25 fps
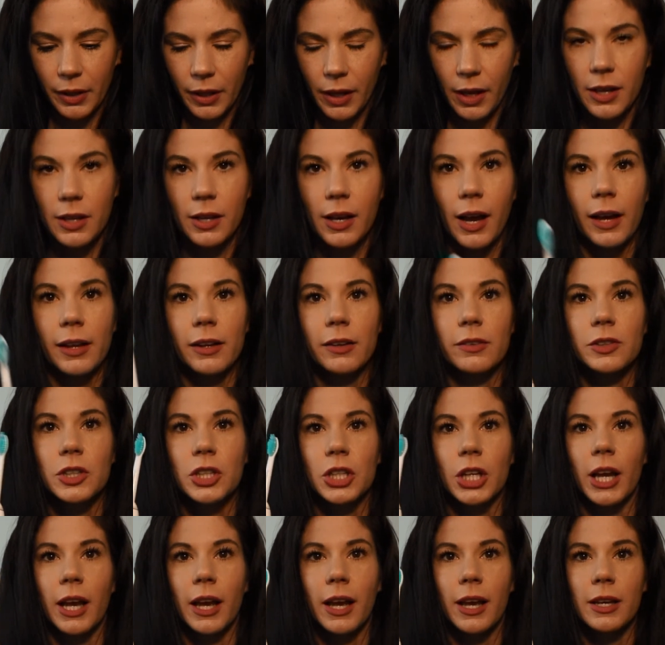It kind of
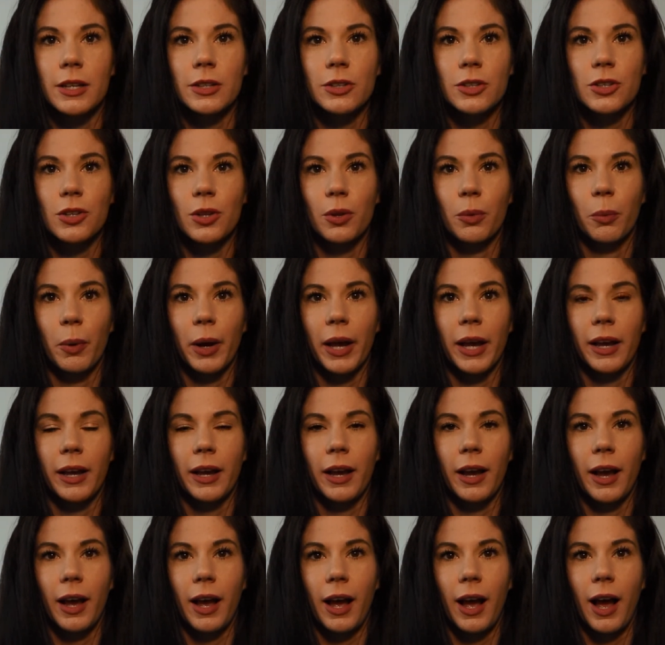changed the
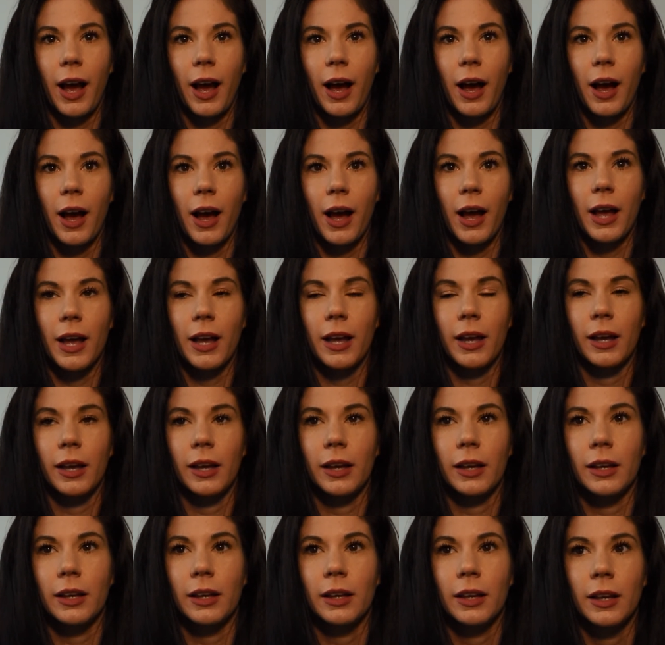way
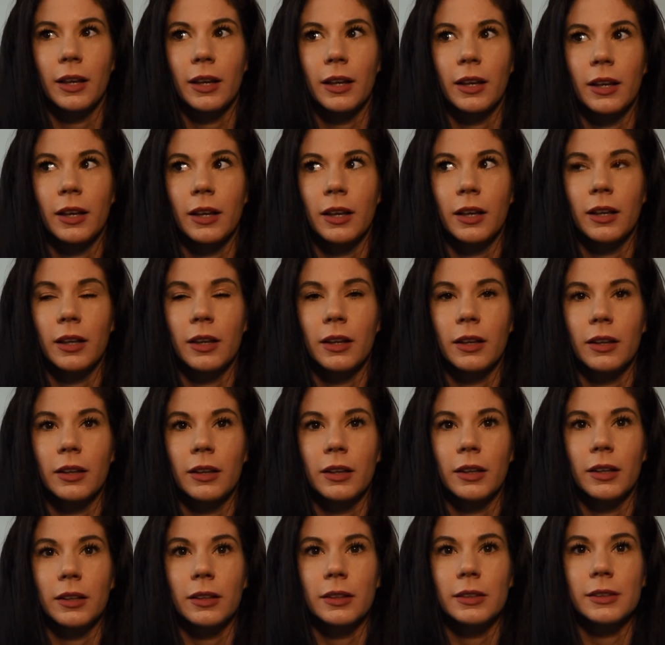I
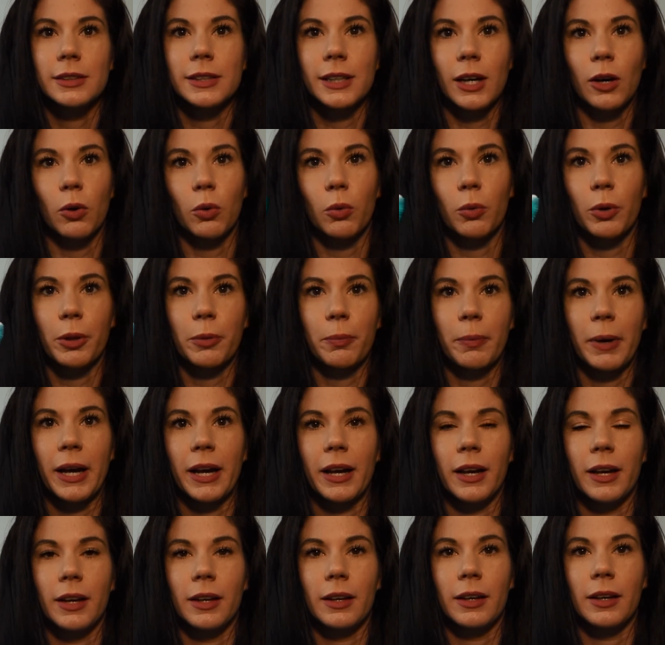dealt with
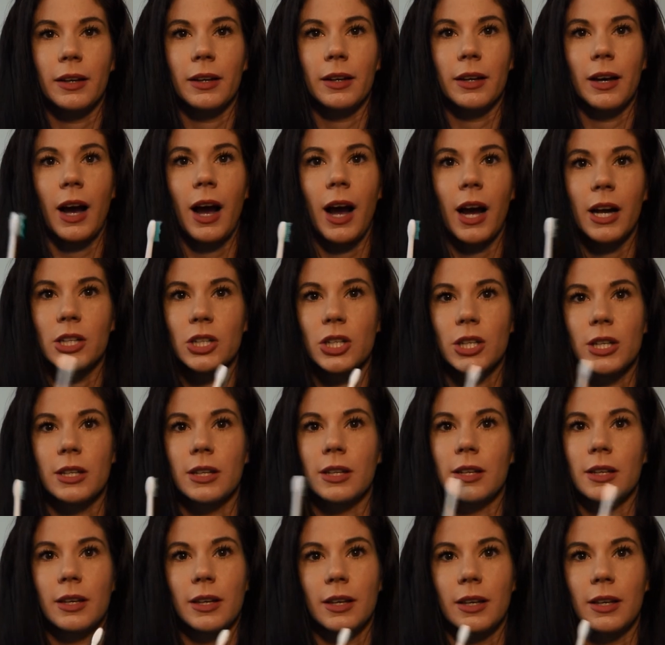my
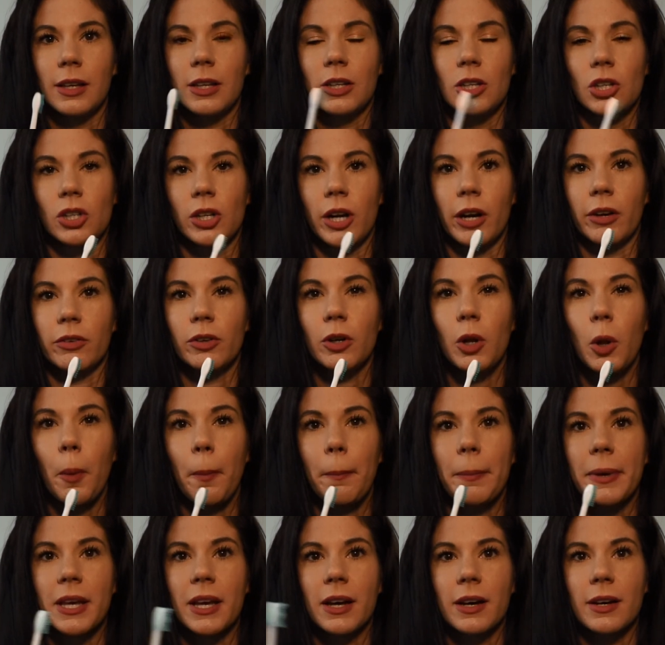hygiene in general
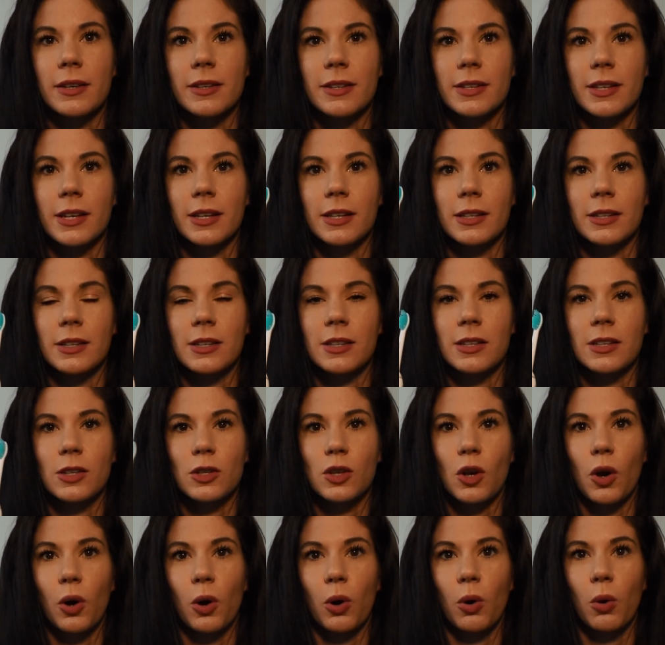because it's
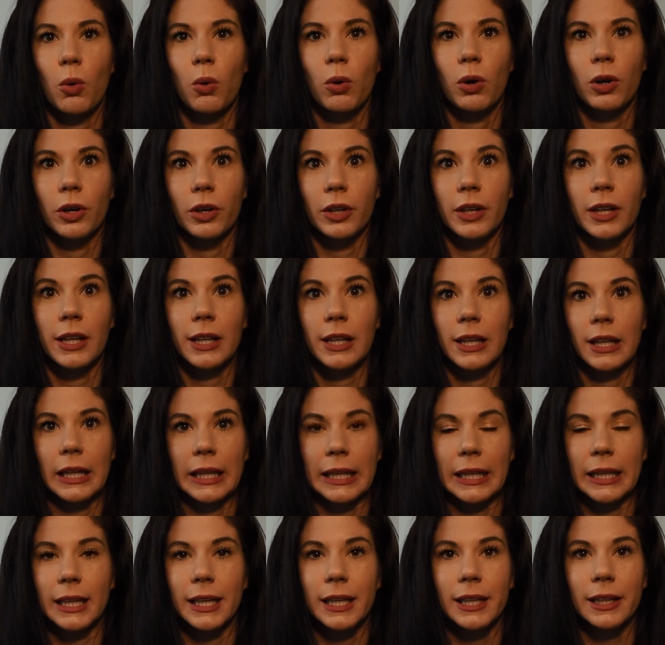so good at
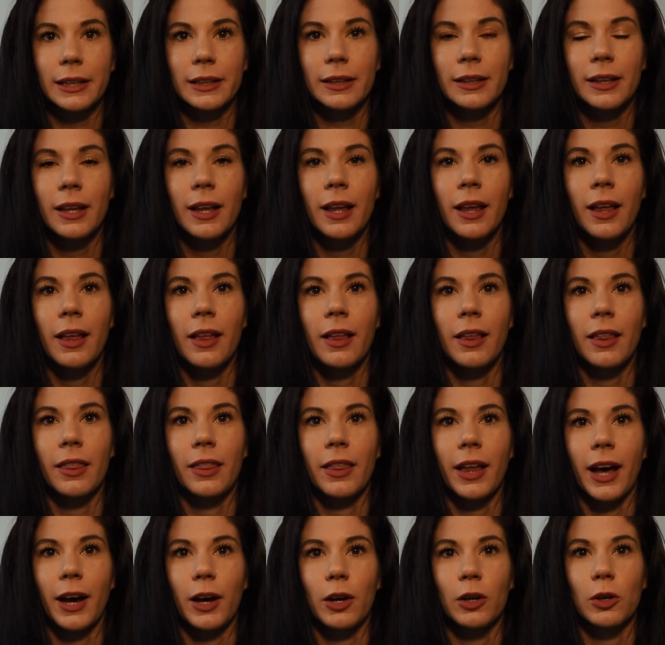cleaning
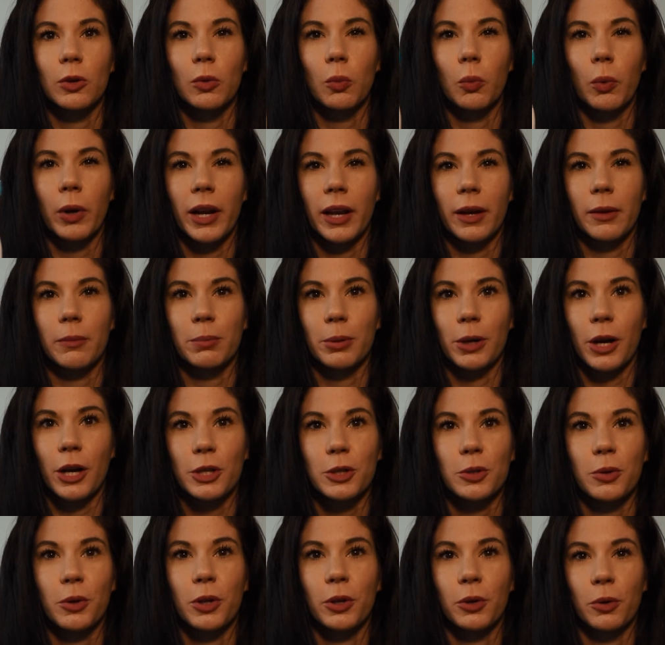that when I
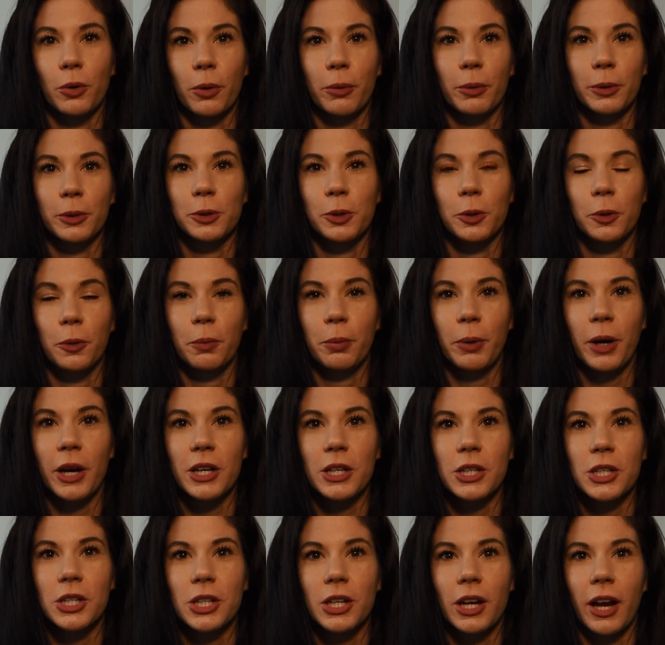brush with a normal
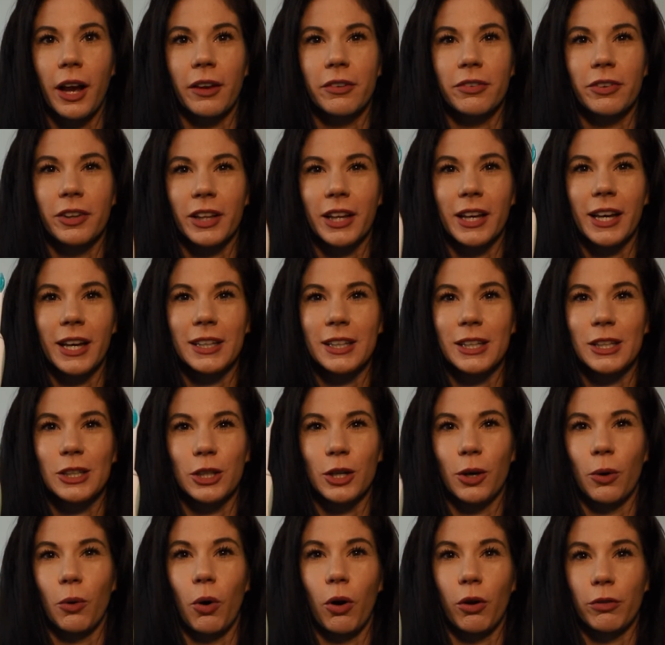toothbrush, I feel like I need to
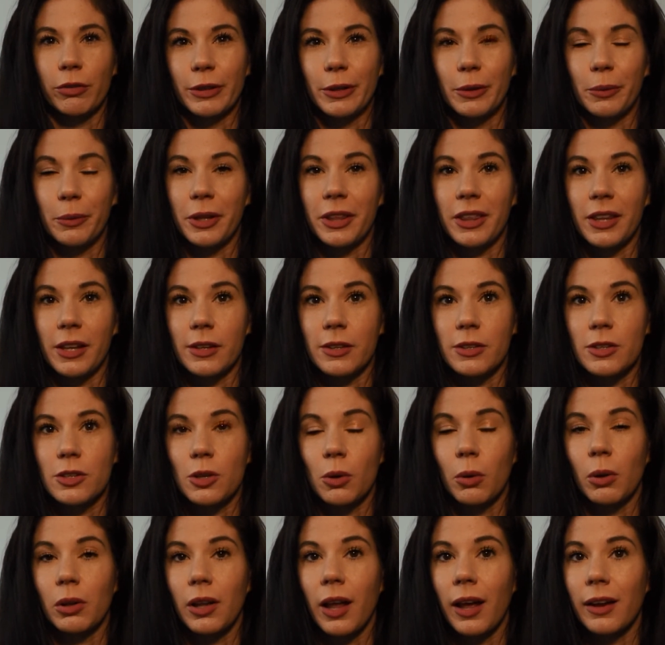go over it with this.
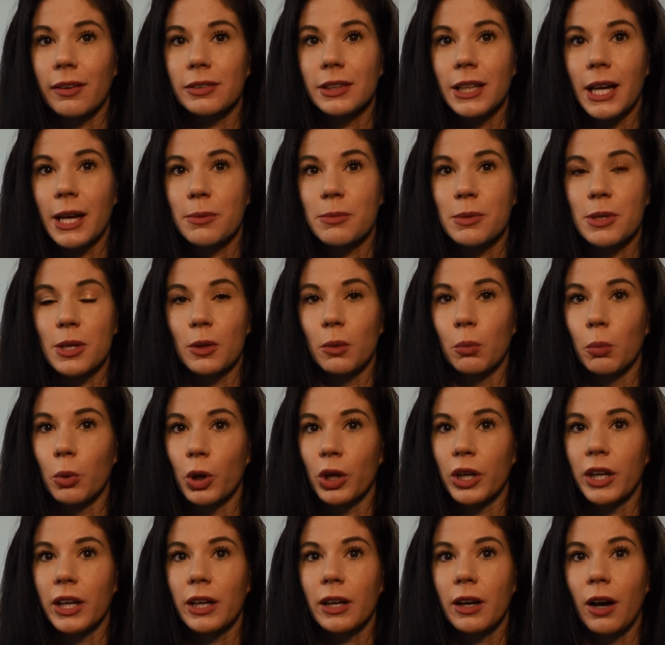So a lot of times in the
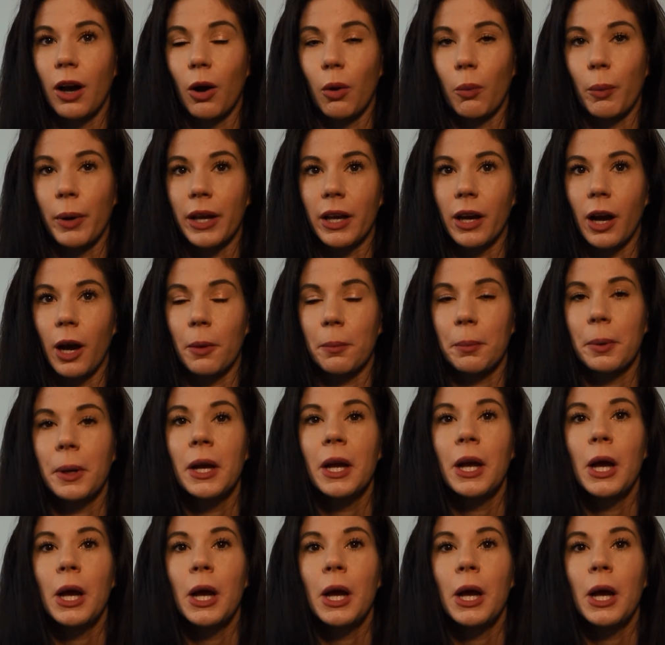morning, I'll wake up,